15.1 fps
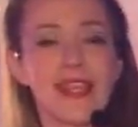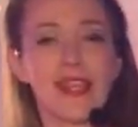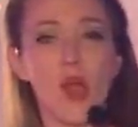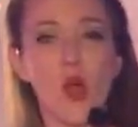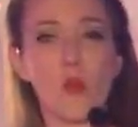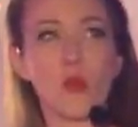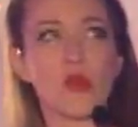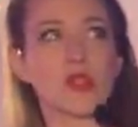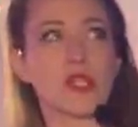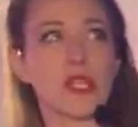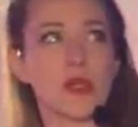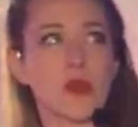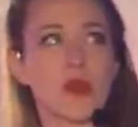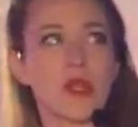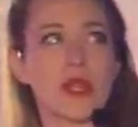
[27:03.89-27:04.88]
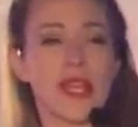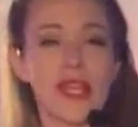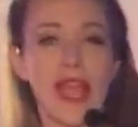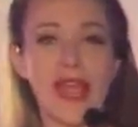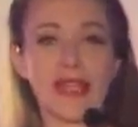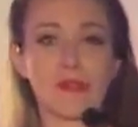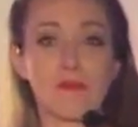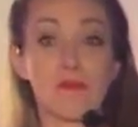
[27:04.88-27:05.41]
like almost like
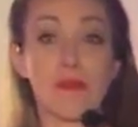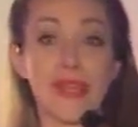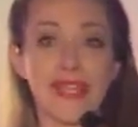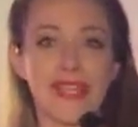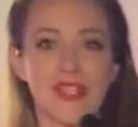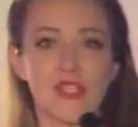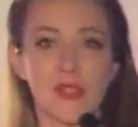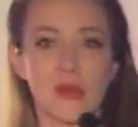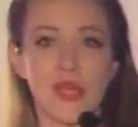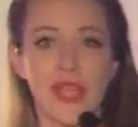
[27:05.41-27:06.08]
as big as you